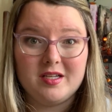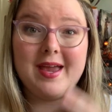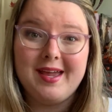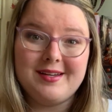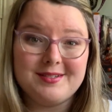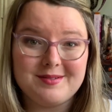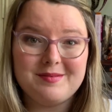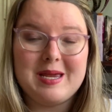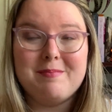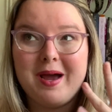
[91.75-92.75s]
And
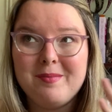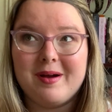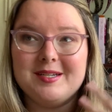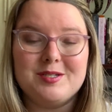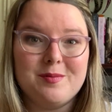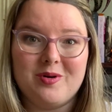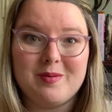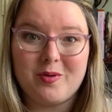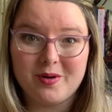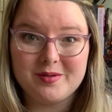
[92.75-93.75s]
in my mind, the more
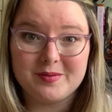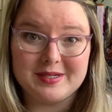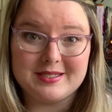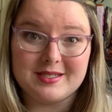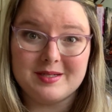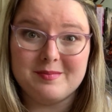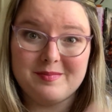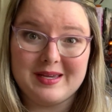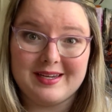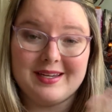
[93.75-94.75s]
important reason
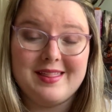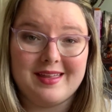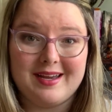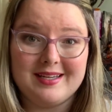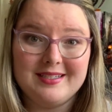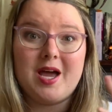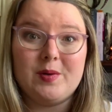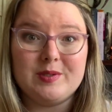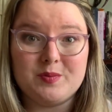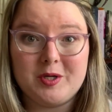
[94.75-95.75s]
being that I
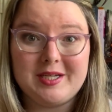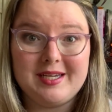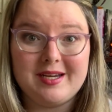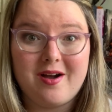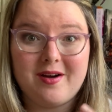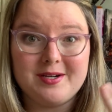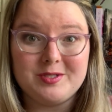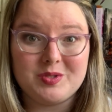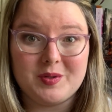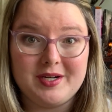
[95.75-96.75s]
was working on a
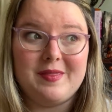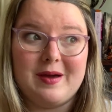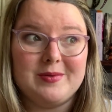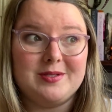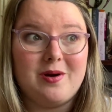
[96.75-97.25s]
story that was